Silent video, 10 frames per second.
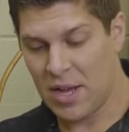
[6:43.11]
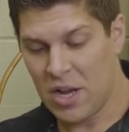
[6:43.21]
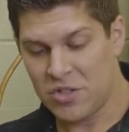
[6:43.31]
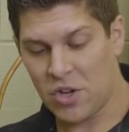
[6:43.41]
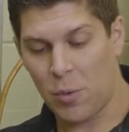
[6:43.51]

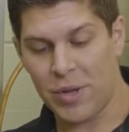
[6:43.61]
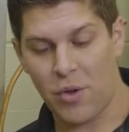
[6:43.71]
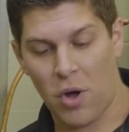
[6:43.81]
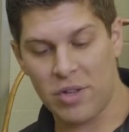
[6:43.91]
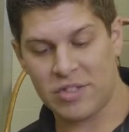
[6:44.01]
So with
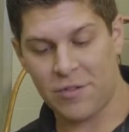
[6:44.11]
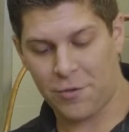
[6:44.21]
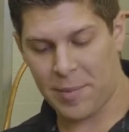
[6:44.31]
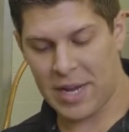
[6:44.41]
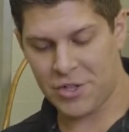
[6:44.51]
all this
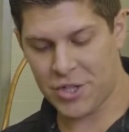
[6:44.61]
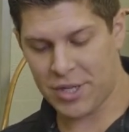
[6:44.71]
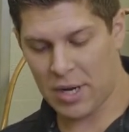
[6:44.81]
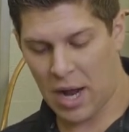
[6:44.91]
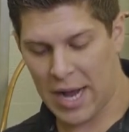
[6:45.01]

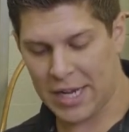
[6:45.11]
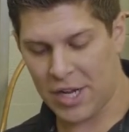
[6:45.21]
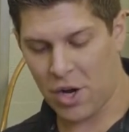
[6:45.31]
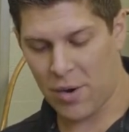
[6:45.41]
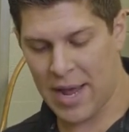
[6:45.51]
information, I
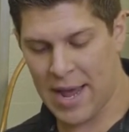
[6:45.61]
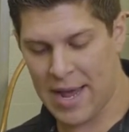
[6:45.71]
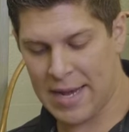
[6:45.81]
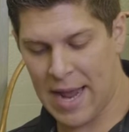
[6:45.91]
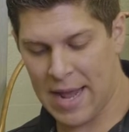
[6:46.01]
can go
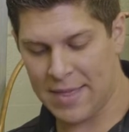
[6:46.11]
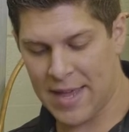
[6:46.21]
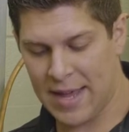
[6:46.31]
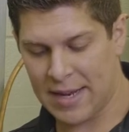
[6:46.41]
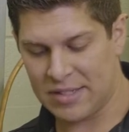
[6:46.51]
ahead and
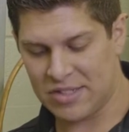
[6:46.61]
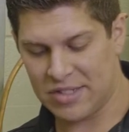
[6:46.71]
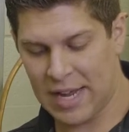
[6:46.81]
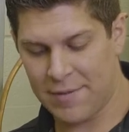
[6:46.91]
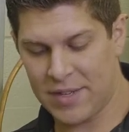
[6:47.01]
then
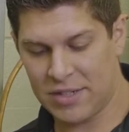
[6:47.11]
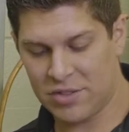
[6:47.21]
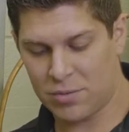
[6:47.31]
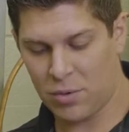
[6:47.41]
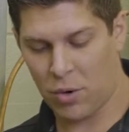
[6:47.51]
save
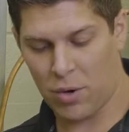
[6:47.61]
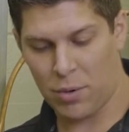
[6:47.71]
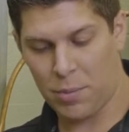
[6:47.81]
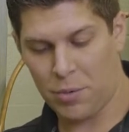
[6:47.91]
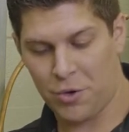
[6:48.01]
this
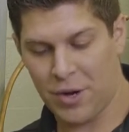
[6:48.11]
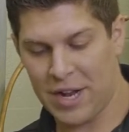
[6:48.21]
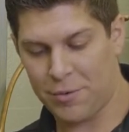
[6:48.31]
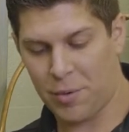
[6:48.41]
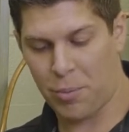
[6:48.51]
or
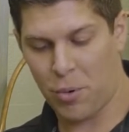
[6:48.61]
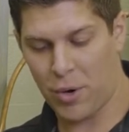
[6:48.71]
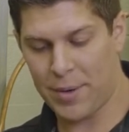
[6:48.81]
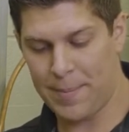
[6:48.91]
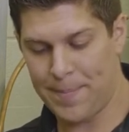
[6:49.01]
create the
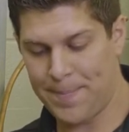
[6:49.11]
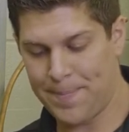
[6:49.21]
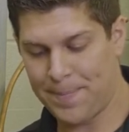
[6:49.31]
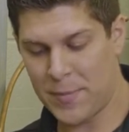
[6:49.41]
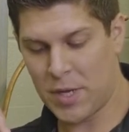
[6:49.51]
report,
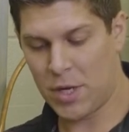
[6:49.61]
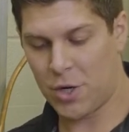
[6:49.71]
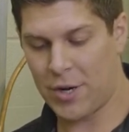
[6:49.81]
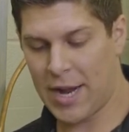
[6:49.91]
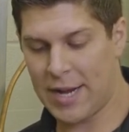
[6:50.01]

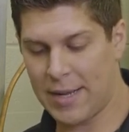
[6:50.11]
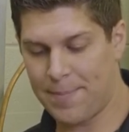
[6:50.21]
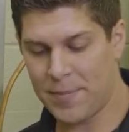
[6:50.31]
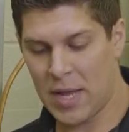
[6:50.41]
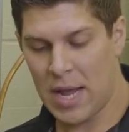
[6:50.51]
create it,
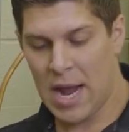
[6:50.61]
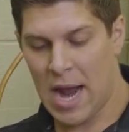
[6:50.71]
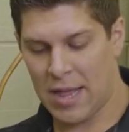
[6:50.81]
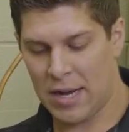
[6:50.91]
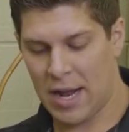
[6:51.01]

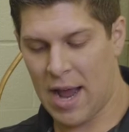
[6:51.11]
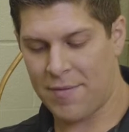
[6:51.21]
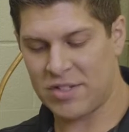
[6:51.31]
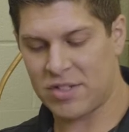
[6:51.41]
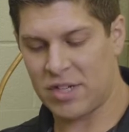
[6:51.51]
and then I
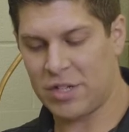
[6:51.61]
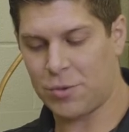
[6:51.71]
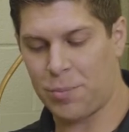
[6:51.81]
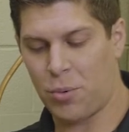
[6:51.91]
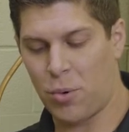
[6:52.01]
have this
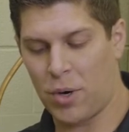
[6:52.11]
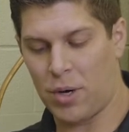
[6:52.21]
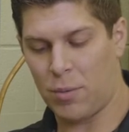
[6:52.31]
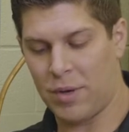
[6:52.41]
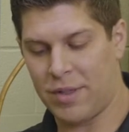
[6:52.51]
nice
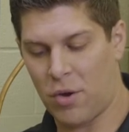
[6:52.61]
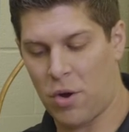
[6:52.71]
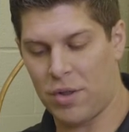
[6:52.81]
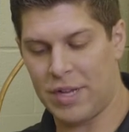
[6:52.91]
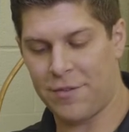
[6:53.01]
report with
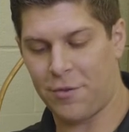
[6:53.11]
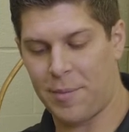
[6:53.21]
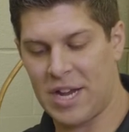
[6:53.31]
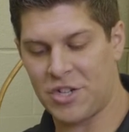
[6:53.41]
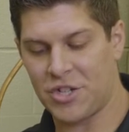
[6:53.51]
all the
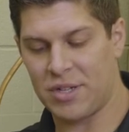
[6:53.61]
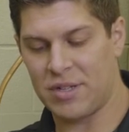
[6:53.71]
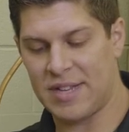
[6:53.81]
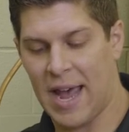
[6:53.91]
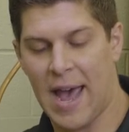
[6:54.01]

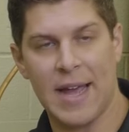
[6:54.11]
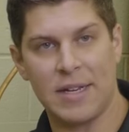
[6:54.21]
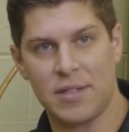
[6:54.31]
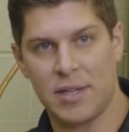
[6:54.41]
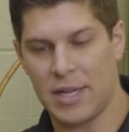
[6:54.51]
information
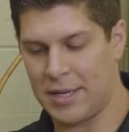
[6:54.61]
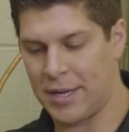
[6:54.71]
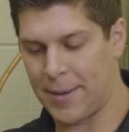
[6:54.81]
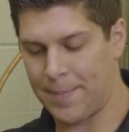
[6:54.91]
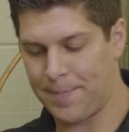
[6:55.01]
tagged in here.